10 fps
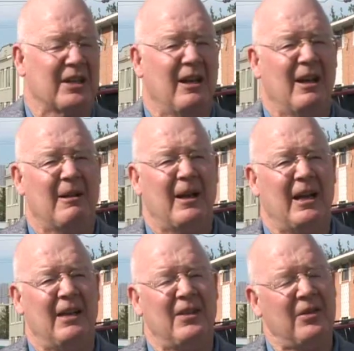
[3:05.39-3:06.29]
And
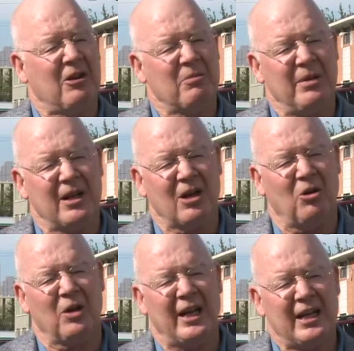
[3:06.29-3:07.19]
then there'd be an
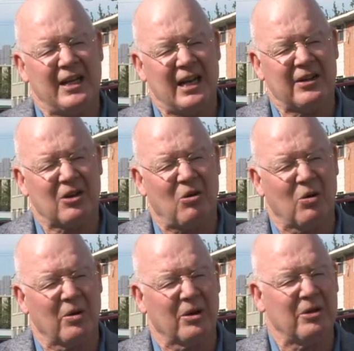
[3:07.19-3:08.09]
old lady down at the
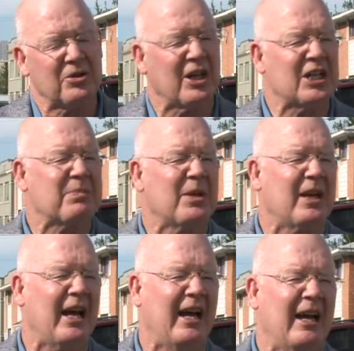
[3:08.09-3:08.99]
corner whose
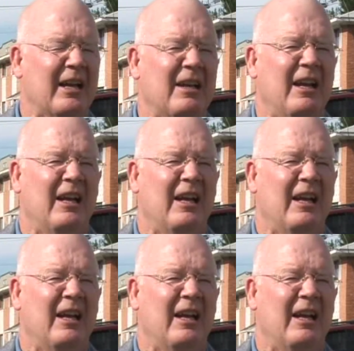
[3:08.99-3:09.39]
husband died,